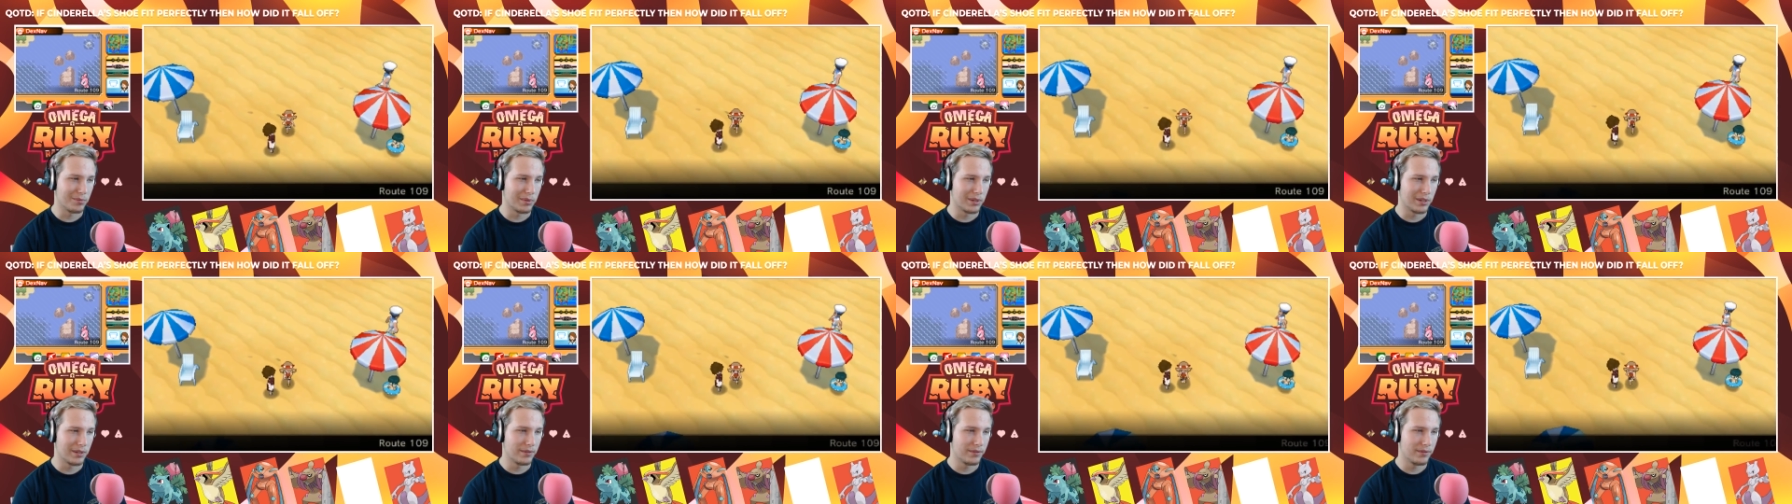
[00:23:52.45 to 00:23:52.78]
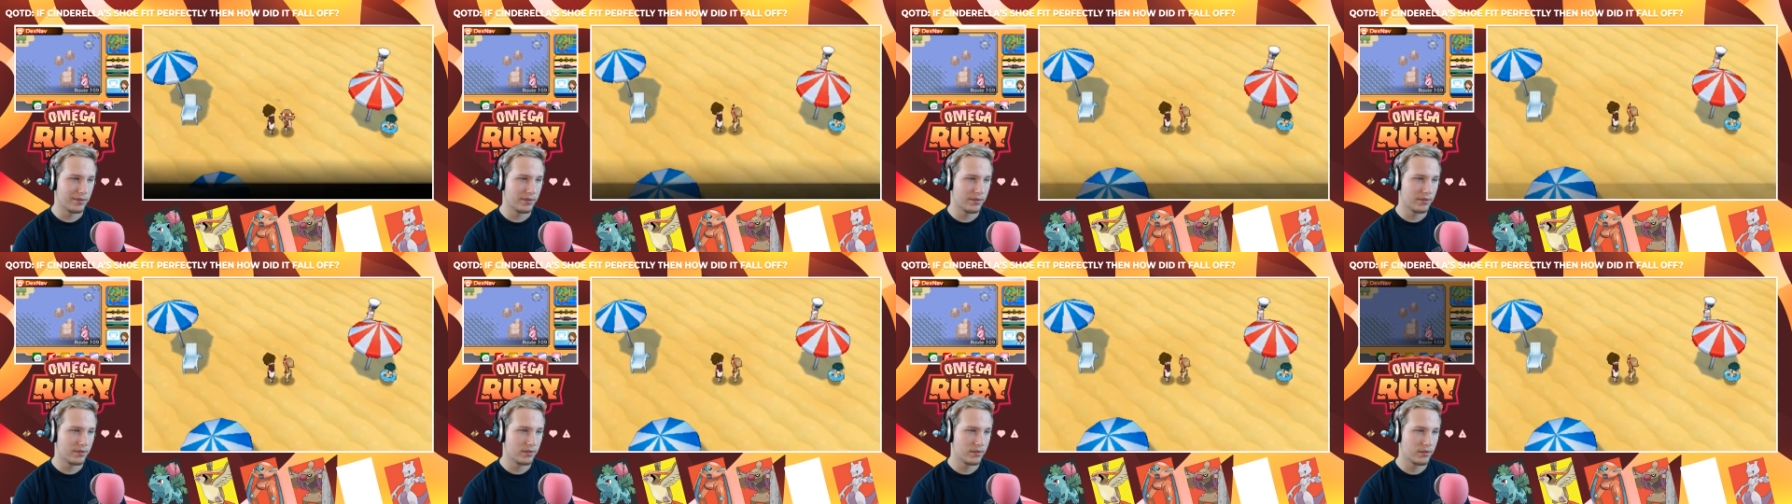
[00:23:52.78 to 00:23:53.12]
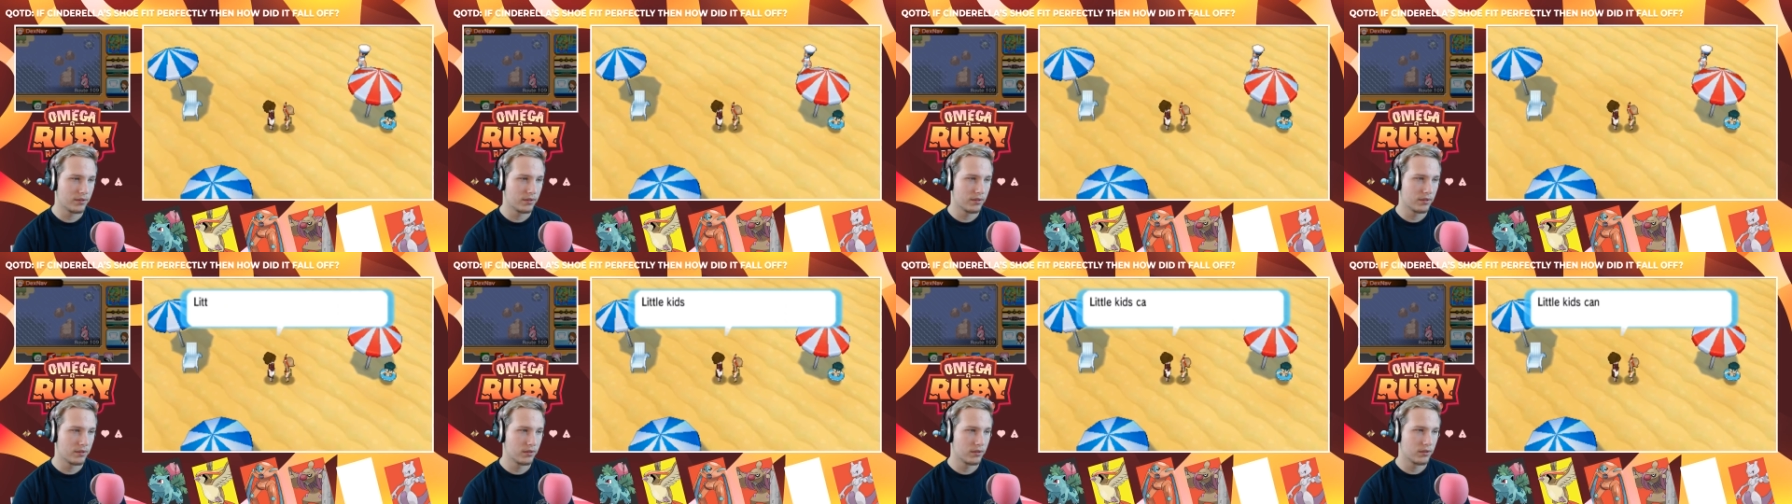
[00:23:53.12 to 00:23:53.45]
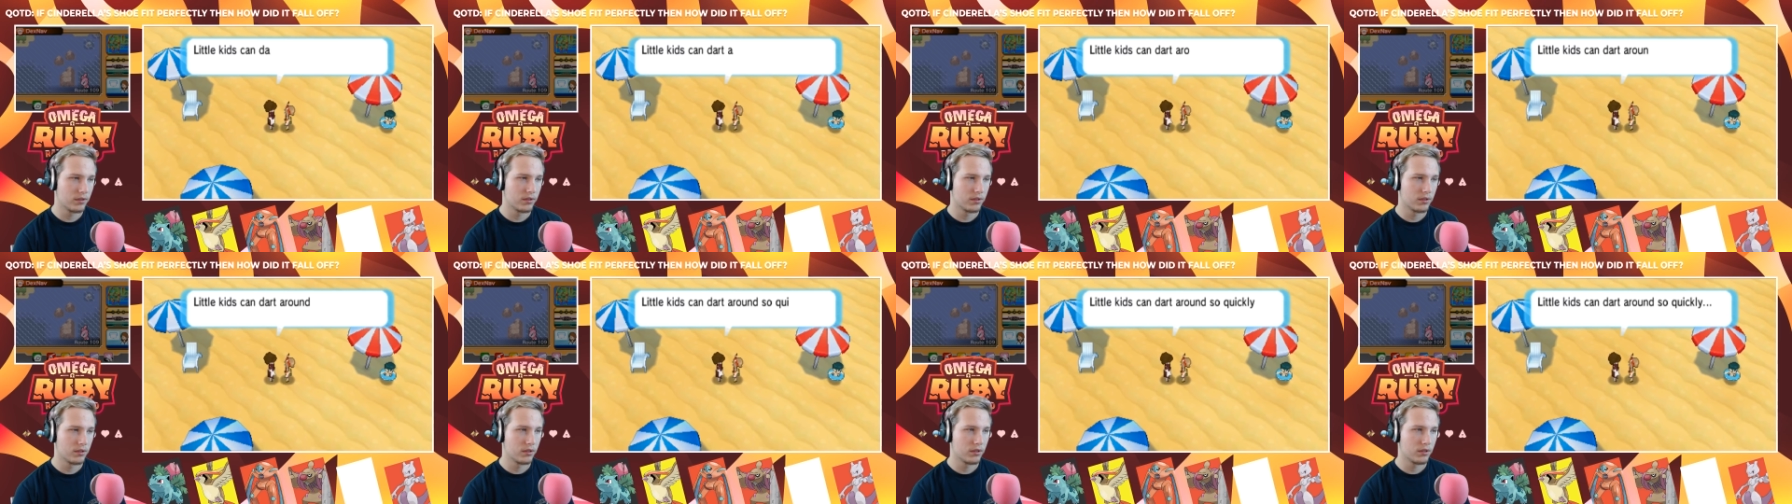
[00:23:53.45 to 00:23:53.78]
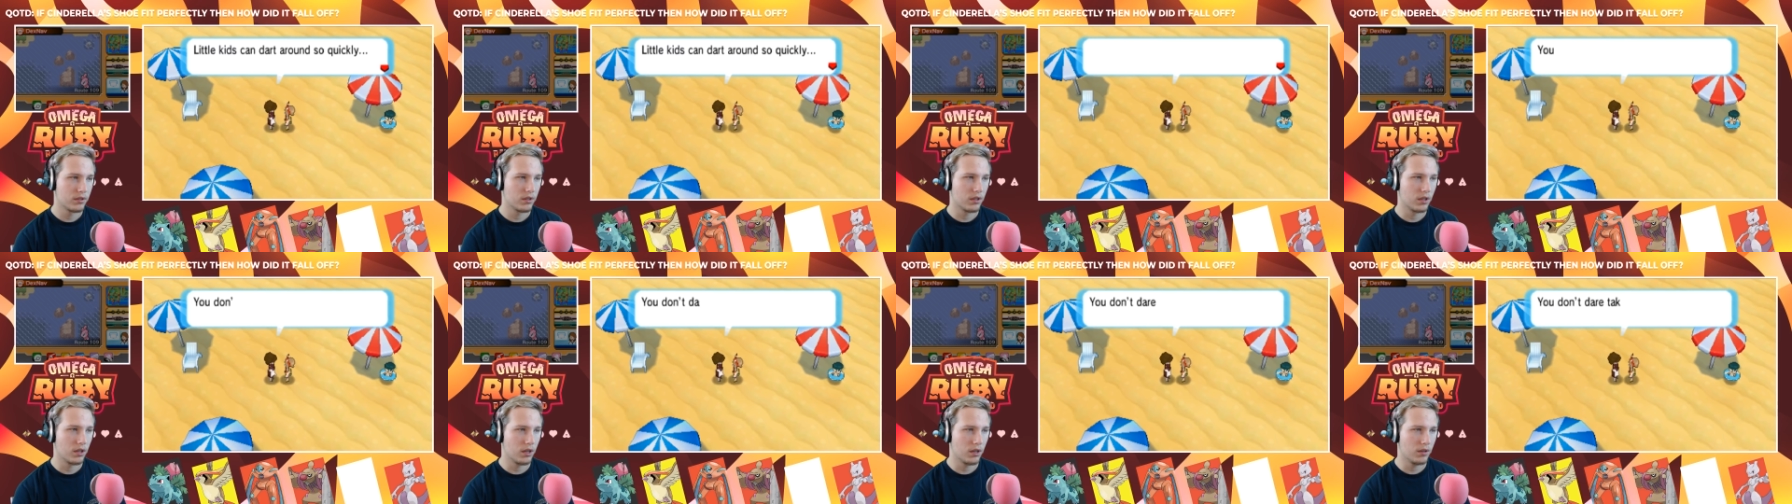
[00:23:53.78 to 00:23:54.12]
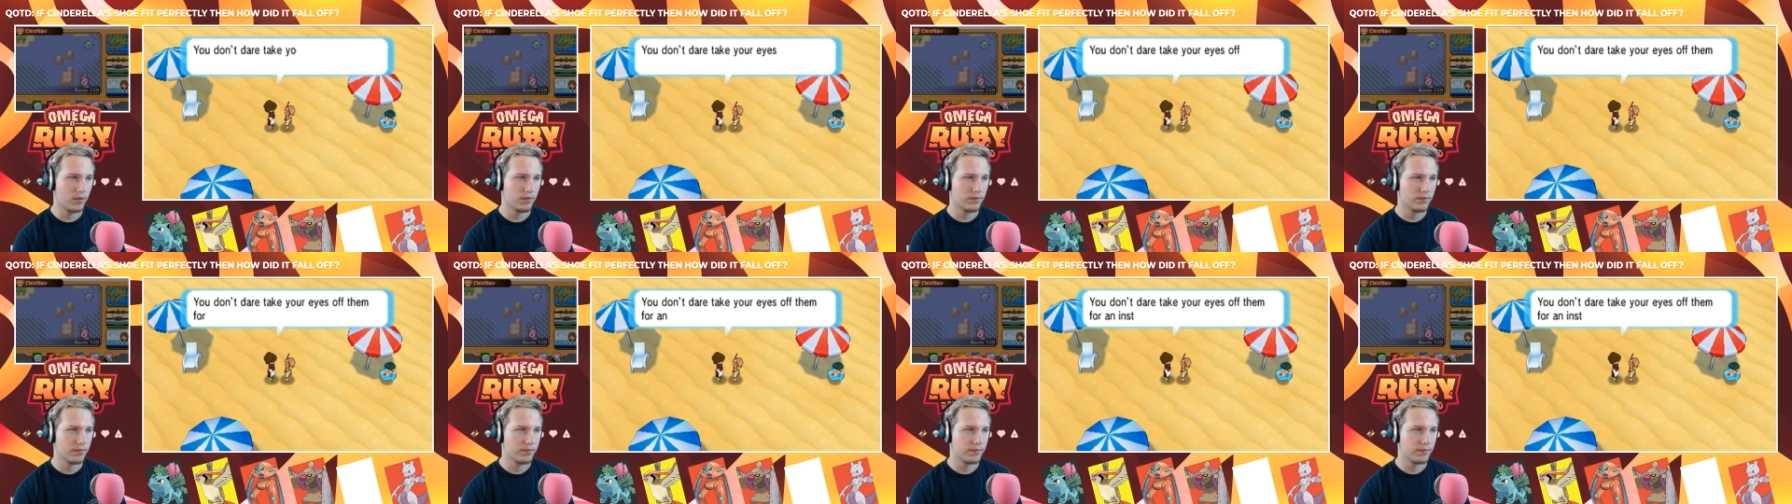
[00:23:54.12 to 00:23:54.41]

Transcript: but. Oh.